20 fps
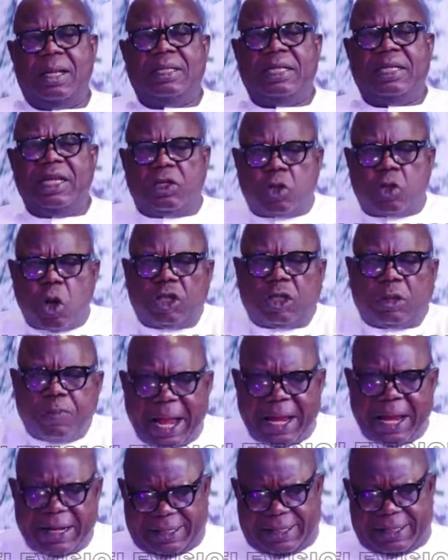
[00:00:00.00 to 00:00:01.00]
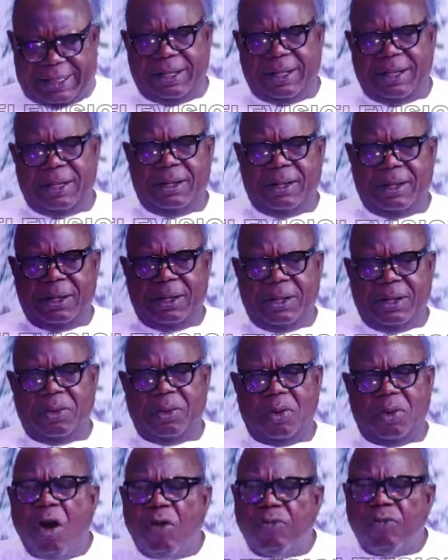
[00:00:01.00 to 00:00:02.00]
the judgment
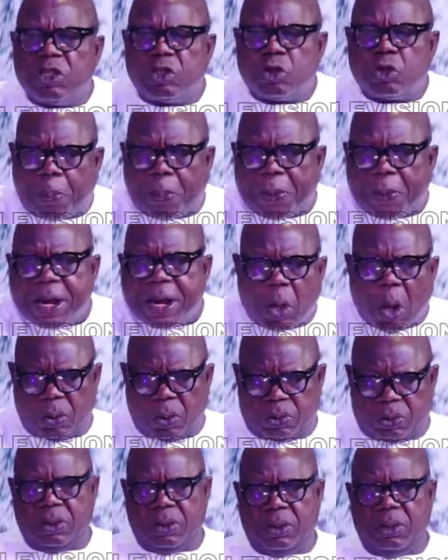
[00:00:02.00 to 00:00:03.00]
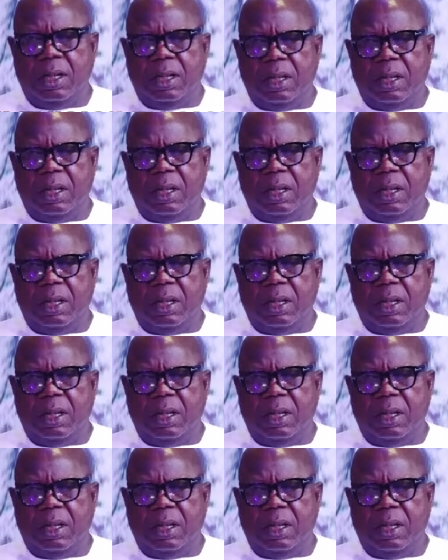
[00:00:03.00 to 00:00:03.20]
of the Supreme Court,